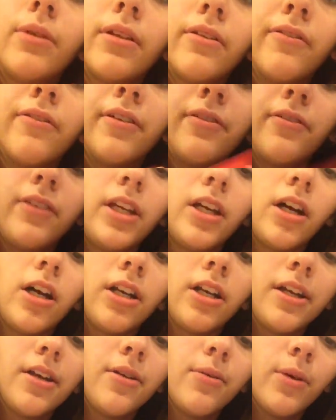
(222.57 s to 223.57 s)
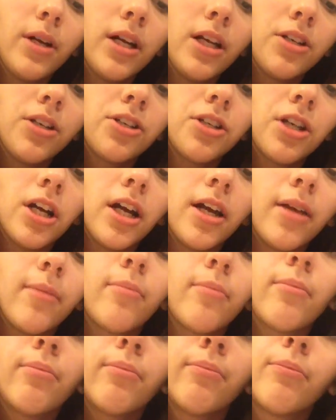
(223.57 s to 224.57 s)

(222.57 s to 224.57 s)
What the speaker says: with 50 on it, which I'm